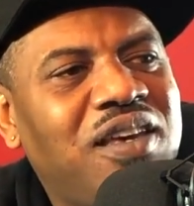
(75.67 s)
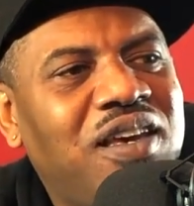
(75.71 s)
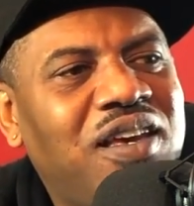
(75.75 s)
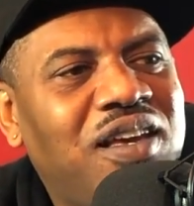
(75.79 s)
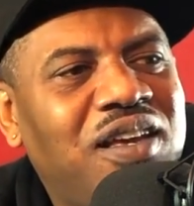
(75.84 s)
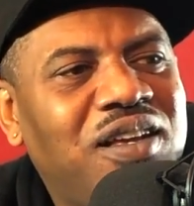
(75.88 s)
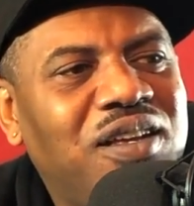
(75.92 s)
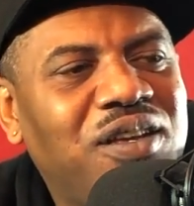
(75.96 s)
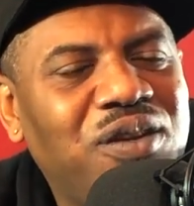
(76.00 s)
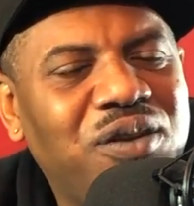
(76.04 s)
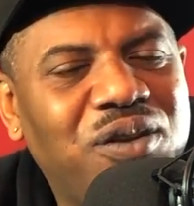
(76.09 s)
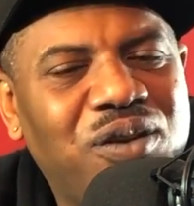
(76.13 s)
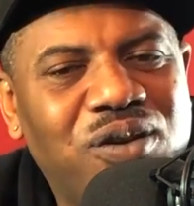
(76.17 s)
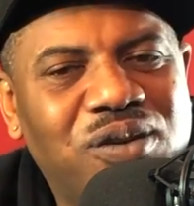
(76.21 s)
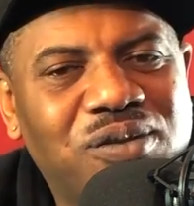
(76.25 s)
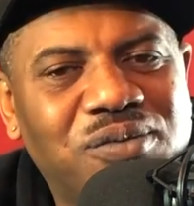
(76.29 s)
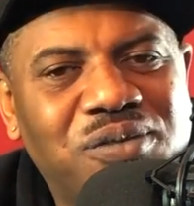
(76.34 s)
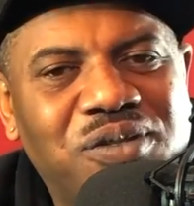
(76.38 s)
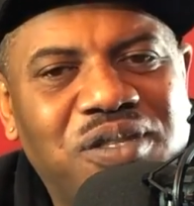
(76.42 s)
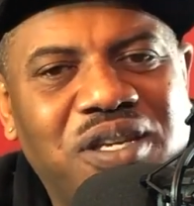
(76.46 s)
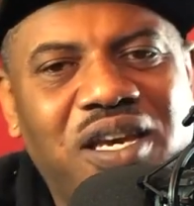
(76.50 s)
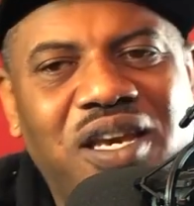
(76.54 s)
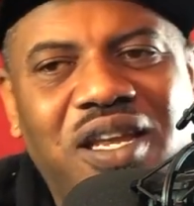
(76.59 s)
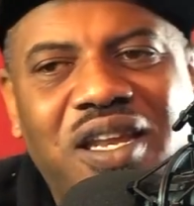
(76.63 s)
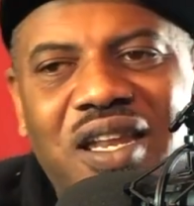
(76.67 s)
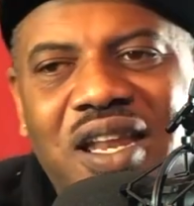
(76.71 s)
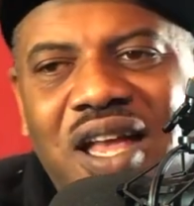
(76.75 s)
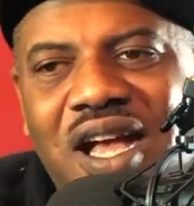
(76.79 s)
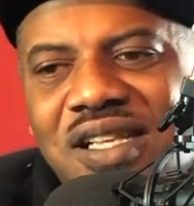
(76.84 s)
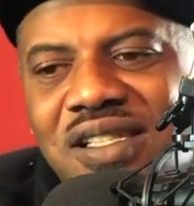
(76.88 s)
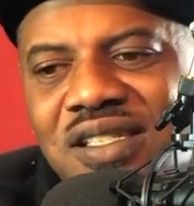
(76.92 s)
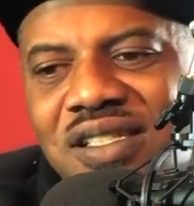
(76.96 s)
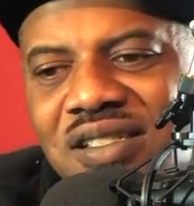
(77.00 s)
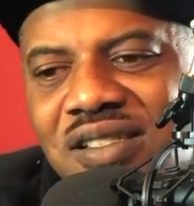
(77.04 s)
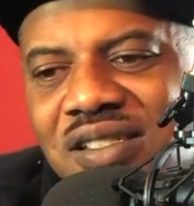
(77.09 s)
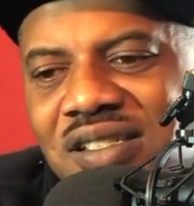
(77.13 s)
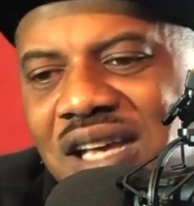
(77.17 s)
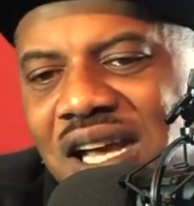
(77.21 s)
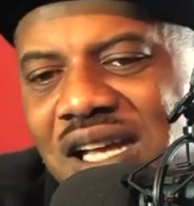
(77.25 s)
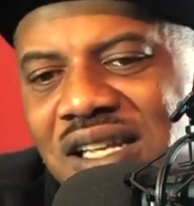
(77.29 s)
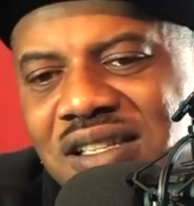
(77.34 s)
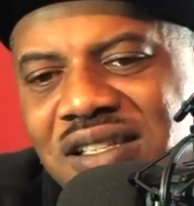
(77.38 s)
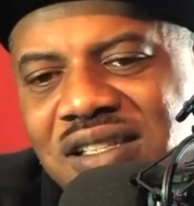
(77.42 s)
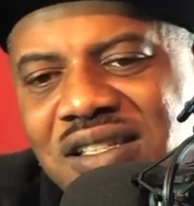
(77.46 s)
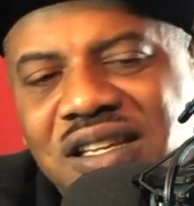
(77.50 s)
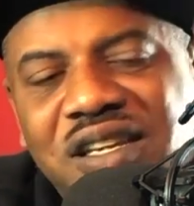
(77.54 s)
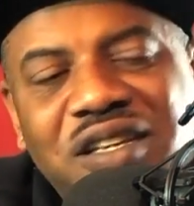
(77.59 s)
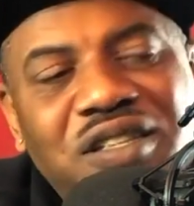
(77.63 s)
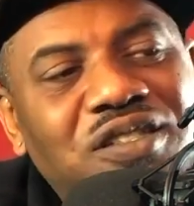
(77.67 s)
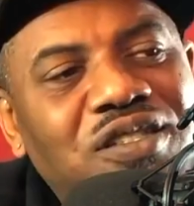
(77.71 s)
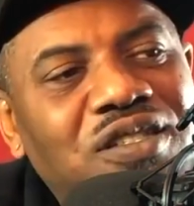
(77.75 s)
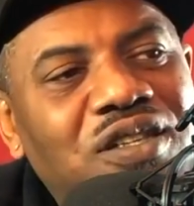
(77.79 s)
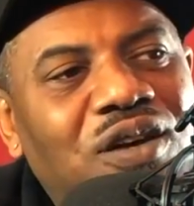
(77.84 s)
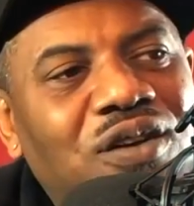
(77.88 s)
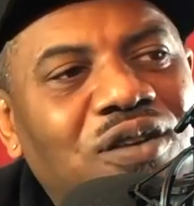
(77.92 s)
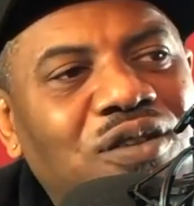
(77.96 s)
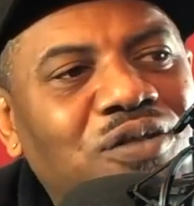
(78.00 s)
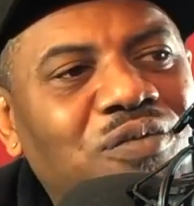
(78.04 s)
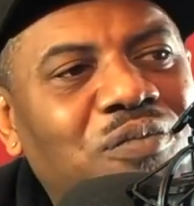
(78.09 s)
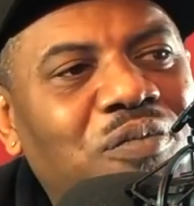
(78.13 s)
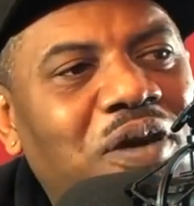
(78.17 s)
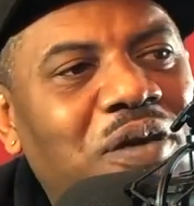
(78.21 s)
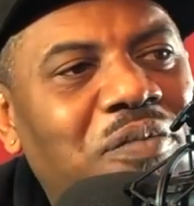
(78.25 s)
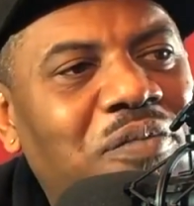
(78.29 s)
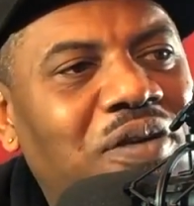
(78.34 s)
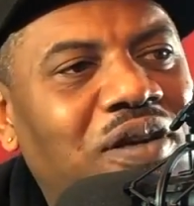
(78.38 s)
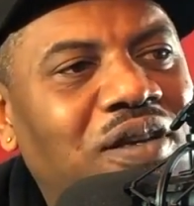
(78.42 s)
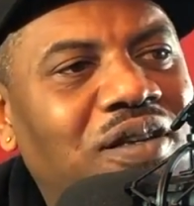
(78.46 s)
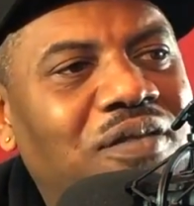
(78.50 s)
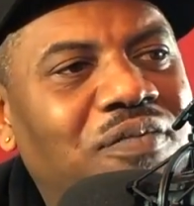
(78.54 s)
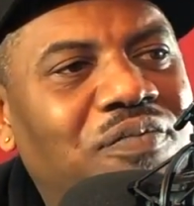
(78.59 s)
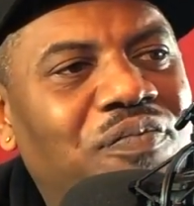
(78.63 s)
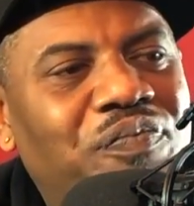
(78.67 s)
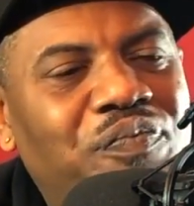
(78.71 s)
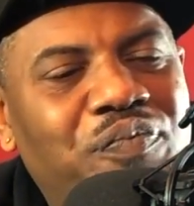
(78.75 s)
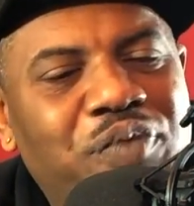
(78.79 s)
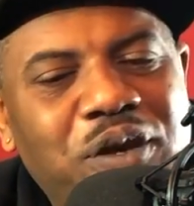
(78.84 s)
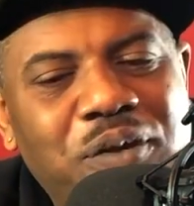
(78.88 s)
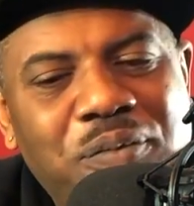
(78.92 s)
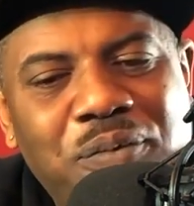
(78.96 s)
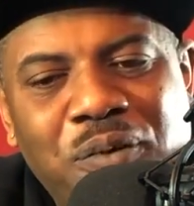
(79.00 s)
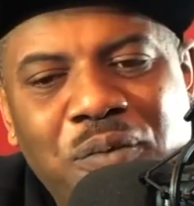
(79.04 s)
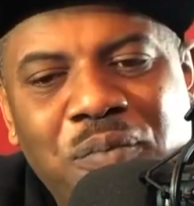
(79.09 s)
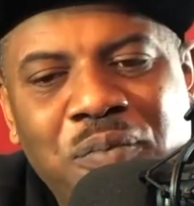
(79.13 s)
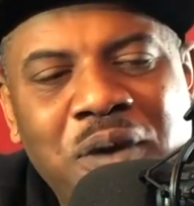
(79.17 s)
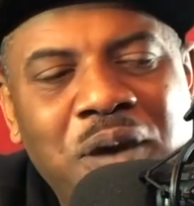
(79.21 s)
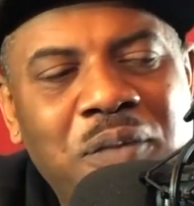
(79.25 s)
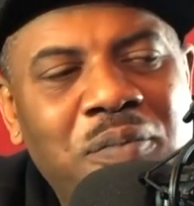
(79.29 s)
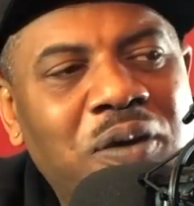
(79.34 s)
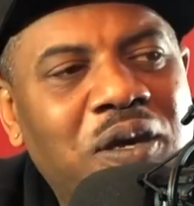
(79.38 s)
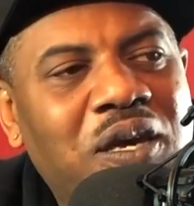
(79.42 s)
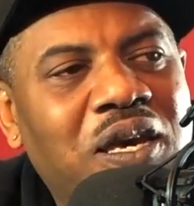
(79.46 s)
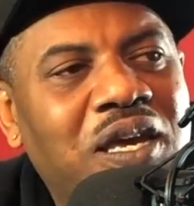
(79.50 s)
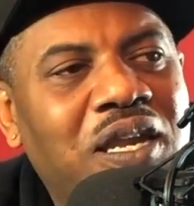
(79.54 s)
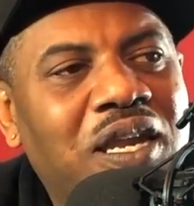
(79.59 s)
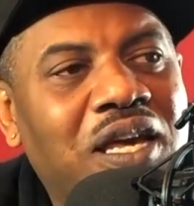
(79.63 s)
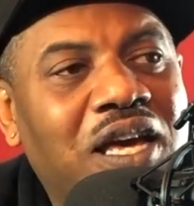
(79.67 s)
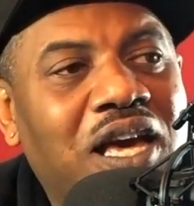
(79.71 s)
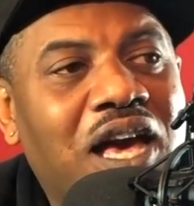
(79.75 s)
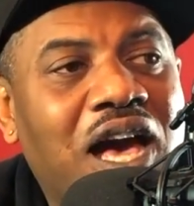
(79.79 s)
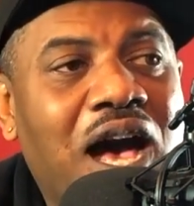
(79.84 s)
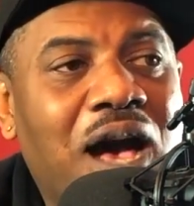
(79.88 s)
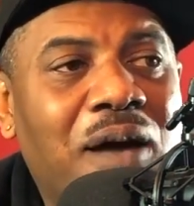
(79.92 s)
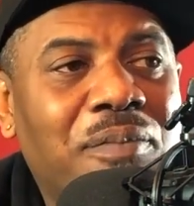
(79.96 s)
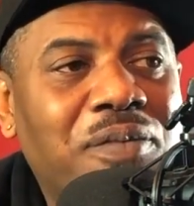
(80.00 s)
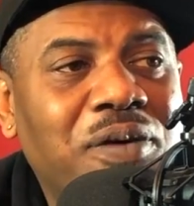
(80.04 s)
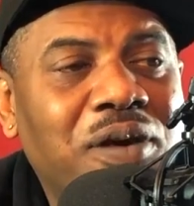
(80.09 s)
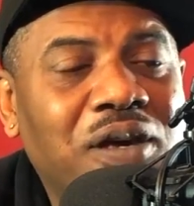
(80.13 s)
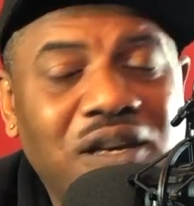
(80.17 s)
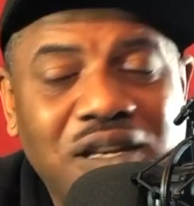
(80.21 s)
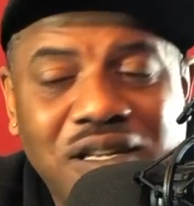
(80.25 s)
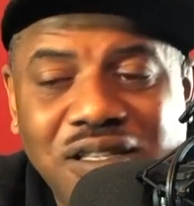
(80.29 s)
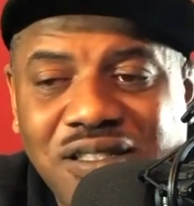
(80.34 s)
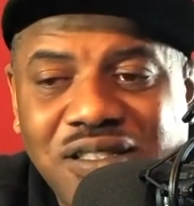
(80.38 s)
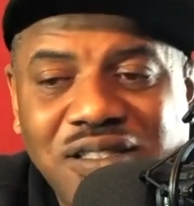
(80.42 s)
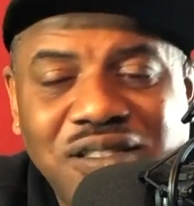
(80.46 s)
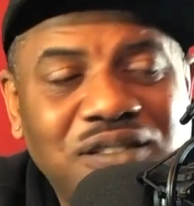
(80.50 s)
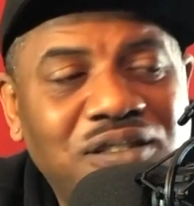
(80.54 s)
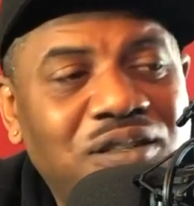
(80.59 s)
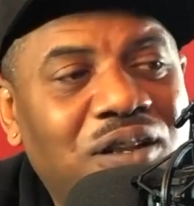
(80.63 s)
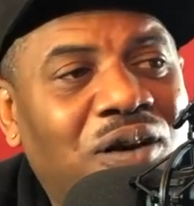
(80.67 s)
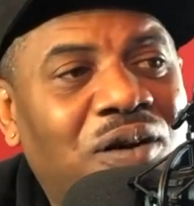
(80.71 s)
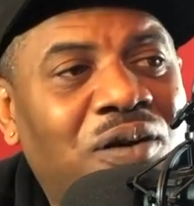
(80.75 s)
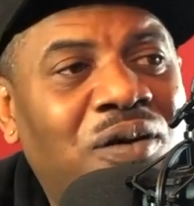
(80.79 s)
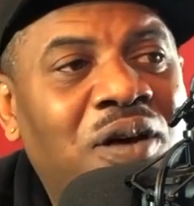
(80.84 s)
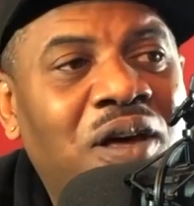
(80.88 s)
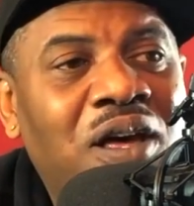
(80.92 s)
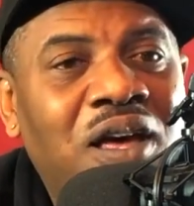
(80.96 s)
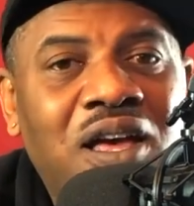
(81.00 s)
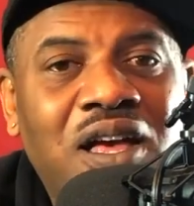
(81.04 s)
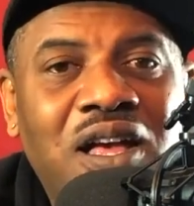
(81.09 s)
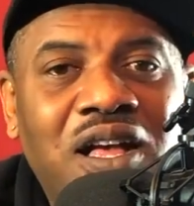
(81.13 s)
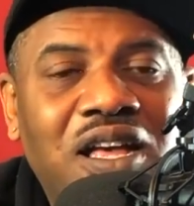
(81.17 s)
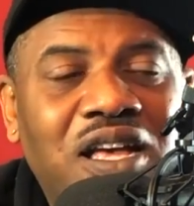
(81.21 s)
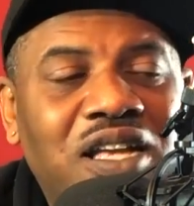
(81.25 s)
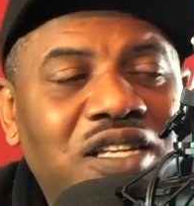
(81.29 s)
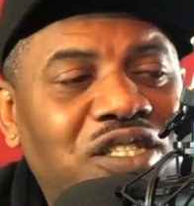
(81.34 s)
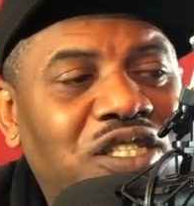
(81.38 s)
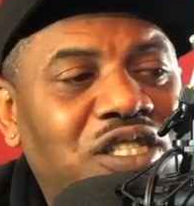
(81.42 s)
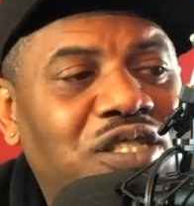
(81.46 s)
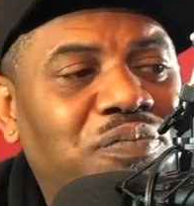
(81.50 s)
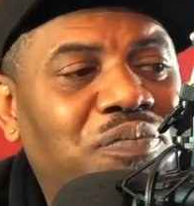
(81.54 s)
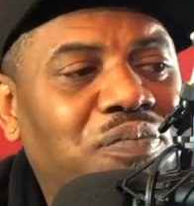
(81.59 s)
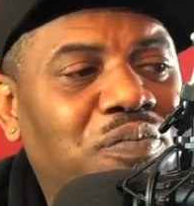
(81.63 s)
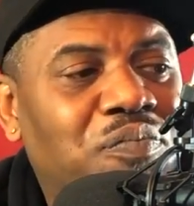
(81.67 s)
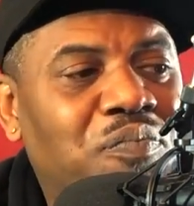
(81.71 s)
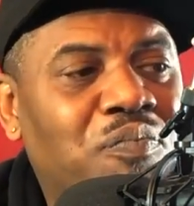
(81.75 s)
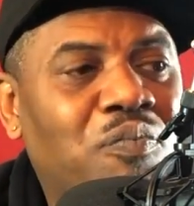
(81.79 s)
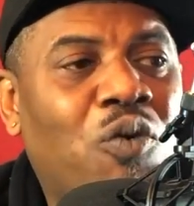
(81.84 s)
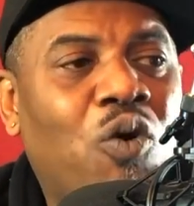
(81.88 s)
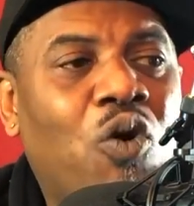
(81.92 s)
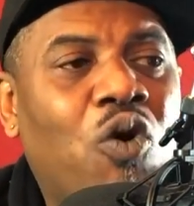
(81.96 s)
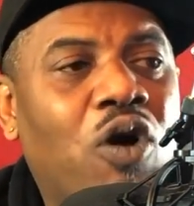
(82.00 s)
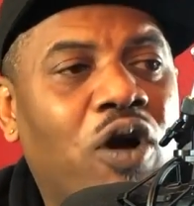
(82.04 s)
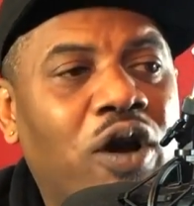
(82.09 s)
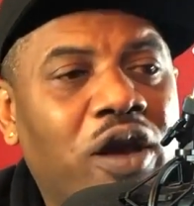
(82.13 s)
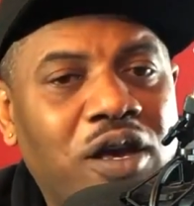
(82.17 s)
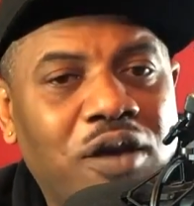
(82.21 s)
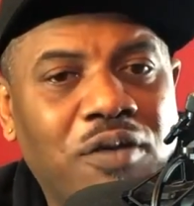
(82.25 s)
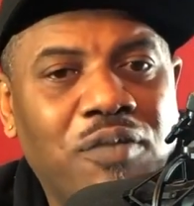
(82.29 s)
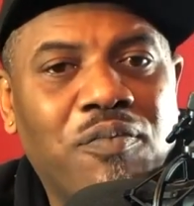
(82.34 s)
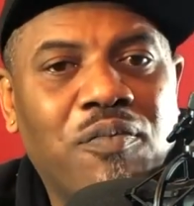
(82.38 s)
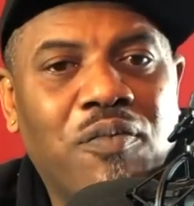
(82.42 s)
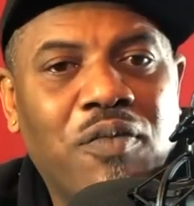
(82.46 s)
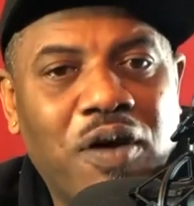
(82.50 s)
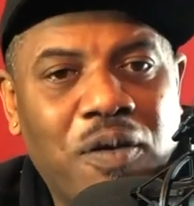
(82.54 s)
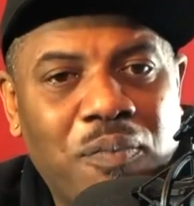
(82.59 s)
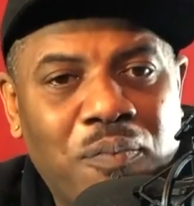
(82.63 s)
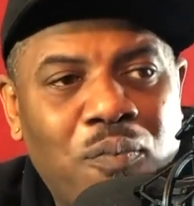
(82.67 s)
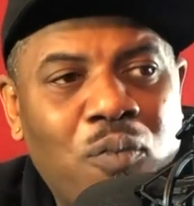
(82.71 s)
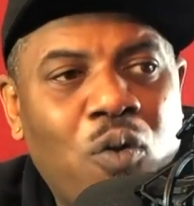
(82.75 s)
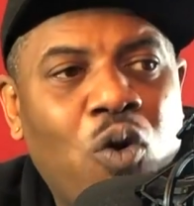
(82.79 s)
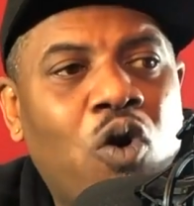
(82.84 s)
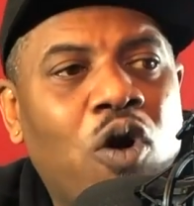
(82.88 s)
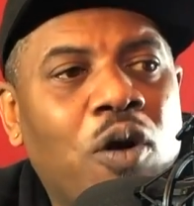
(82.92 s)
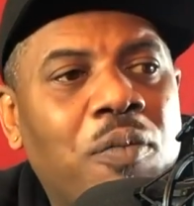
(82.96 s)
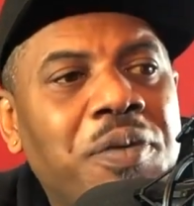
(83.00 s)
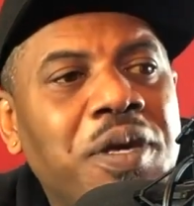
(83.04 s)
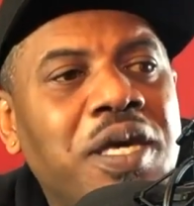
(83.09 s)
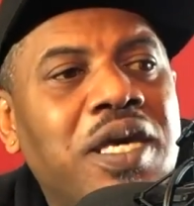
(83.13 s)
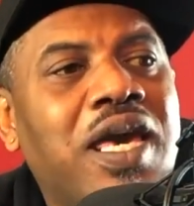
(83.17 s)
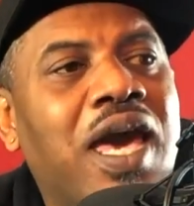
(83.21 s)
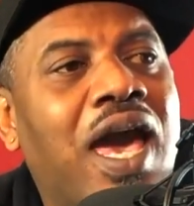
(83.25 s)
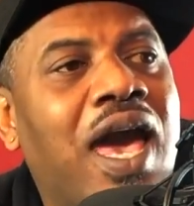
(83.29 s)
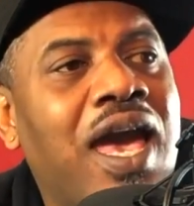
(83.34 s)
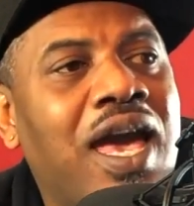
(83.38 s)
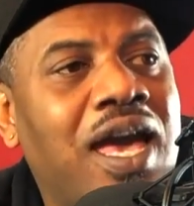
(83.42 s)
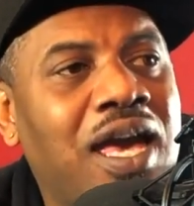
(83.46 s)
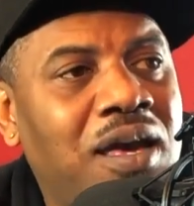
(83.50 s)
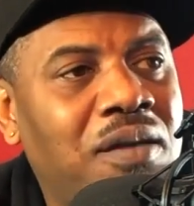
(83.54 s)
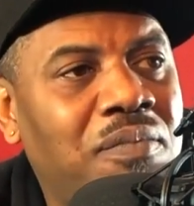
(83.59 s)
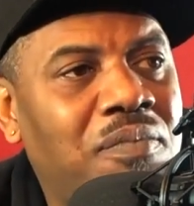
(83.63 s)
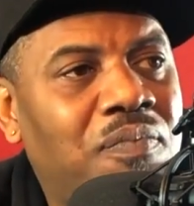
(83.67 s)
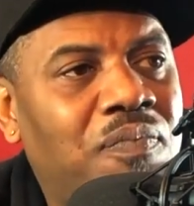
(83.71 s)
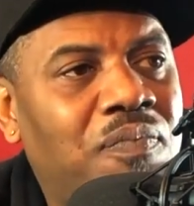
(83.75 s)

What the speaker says: You know what I'm saying? And not to diss those people mimicking and copying, because you know, it just more became.